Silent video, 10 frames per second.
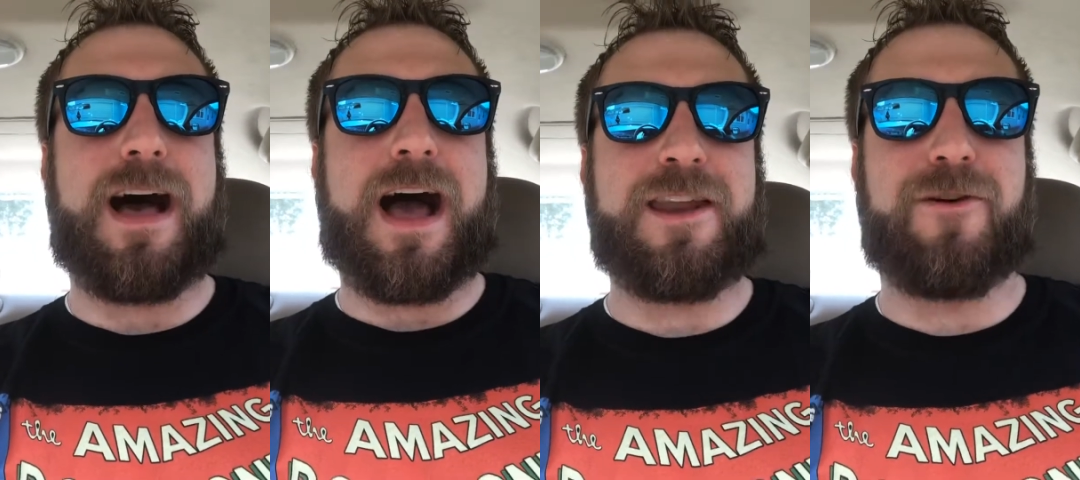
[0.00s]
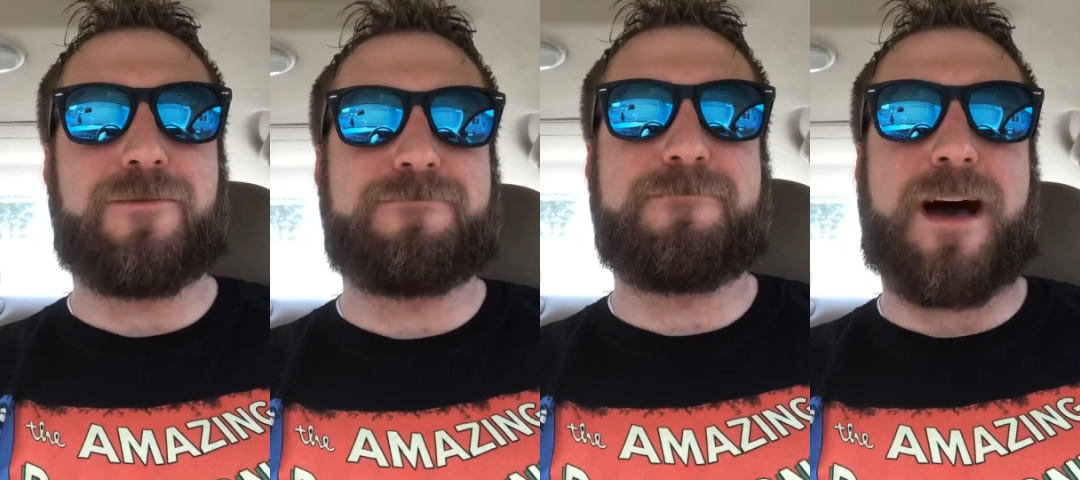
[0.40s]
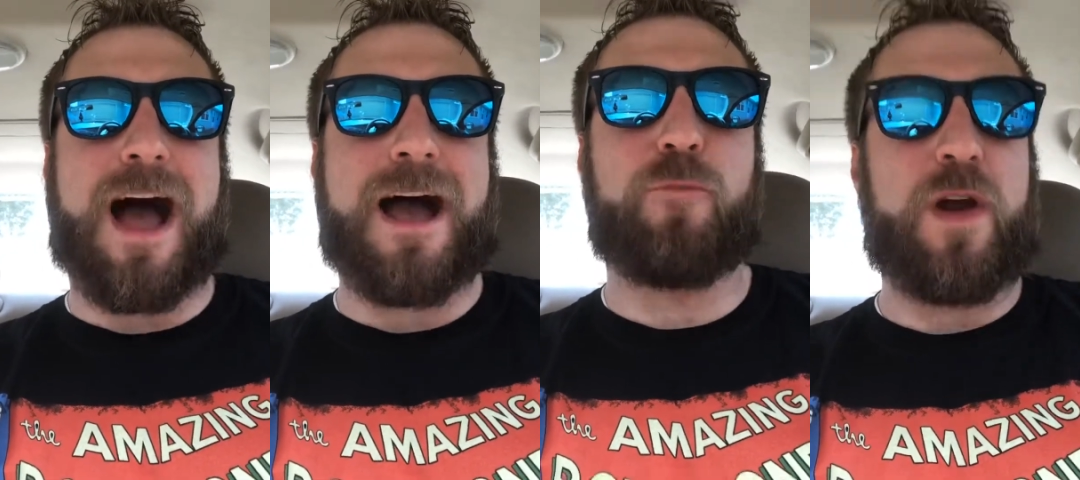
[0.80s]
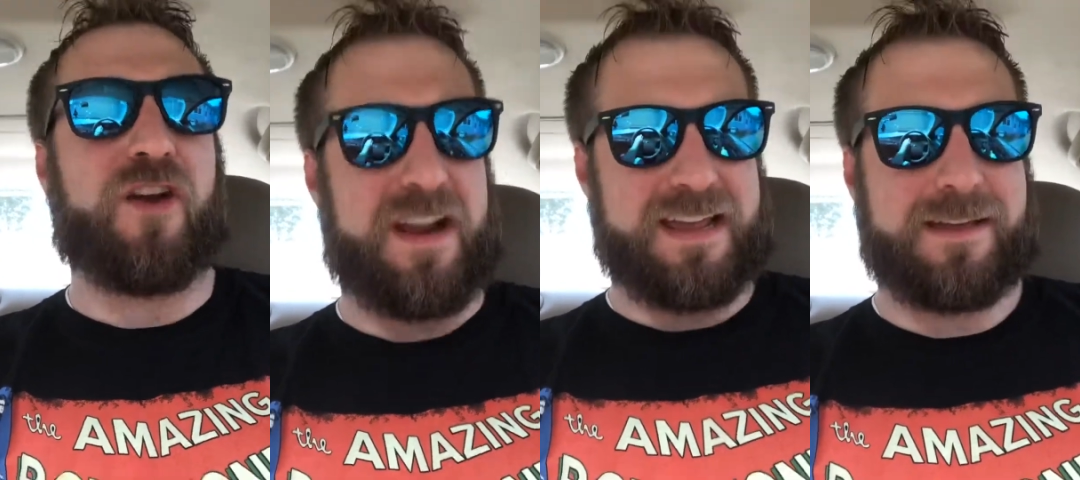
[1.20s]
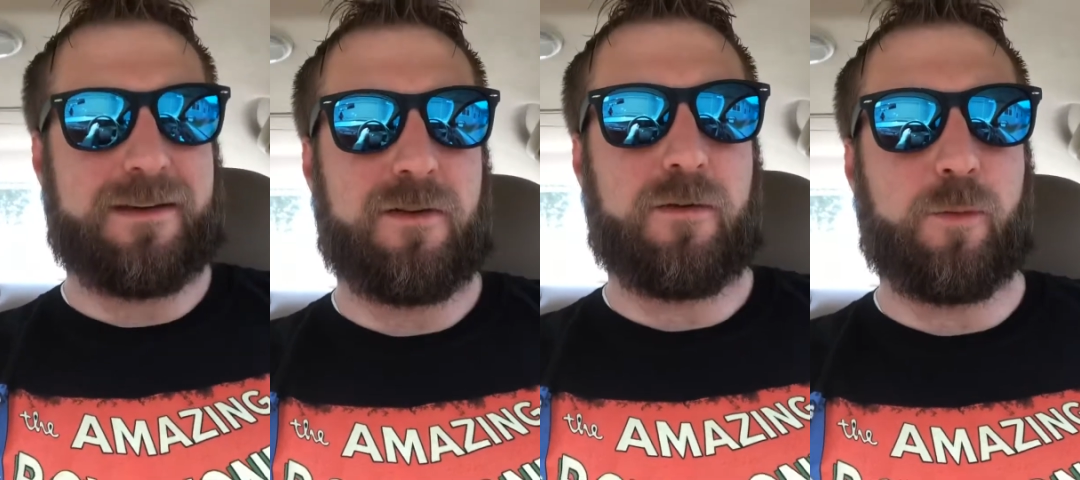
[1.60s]
I'm weary
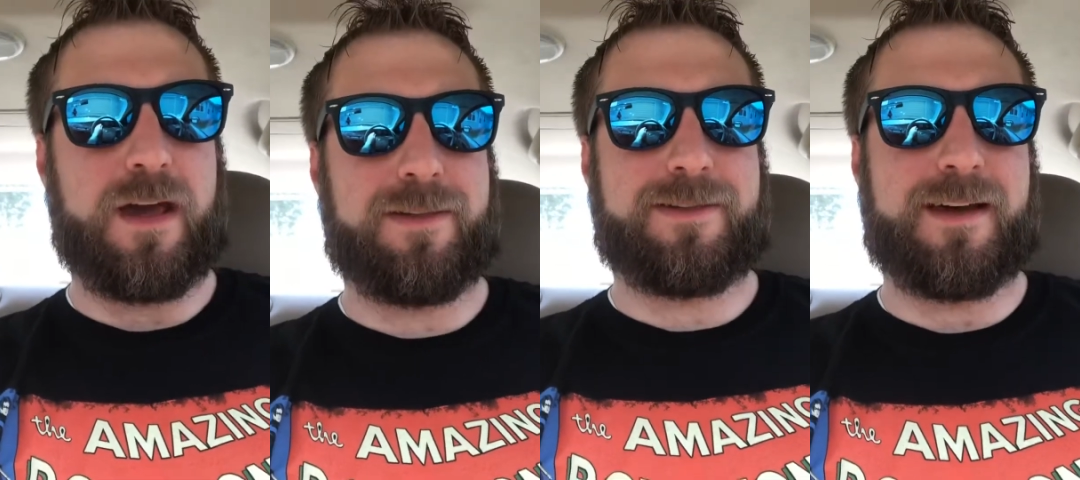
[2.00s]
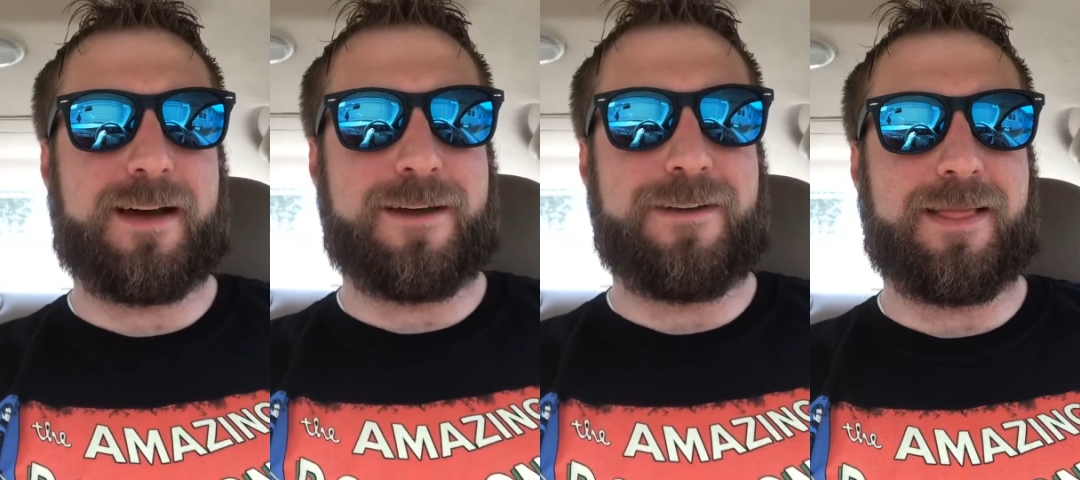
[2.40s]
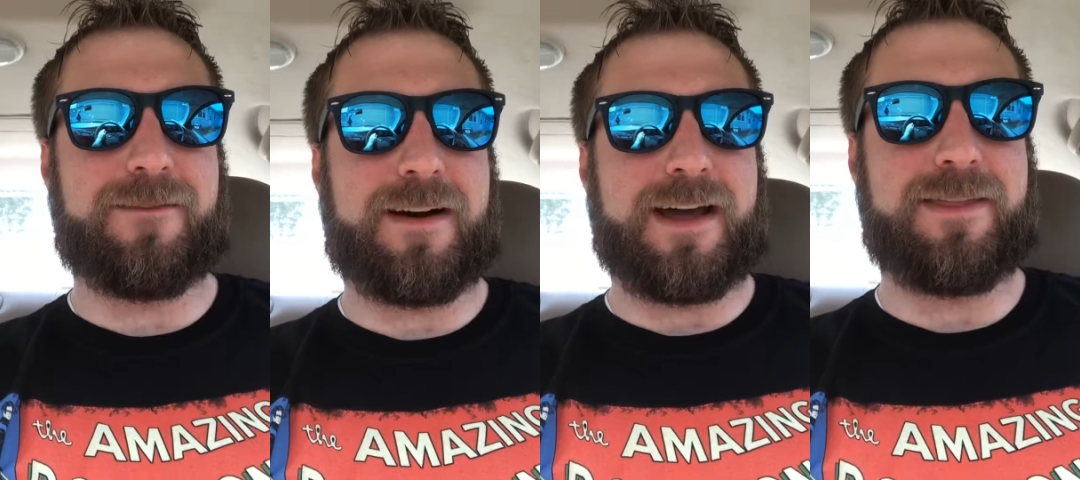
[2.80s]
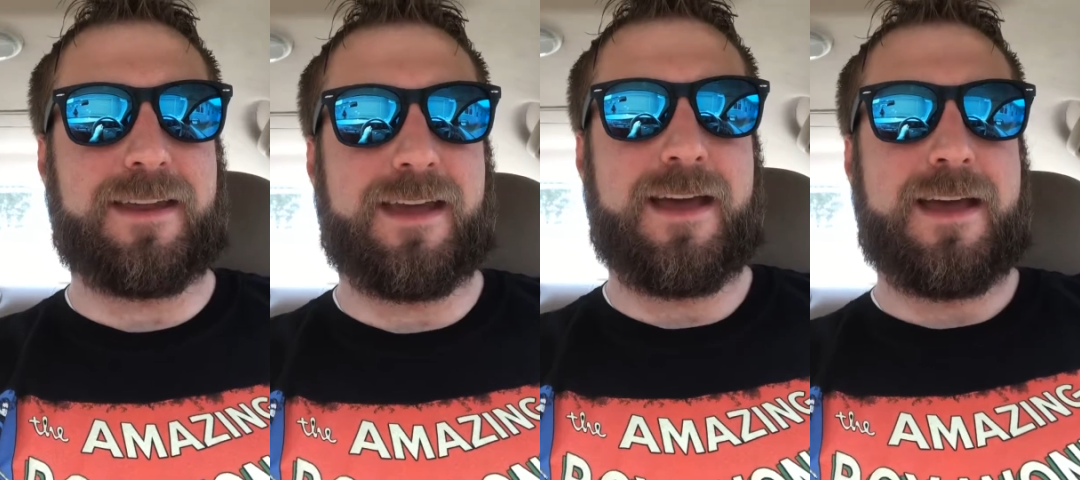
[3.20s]
with Event Leviathan.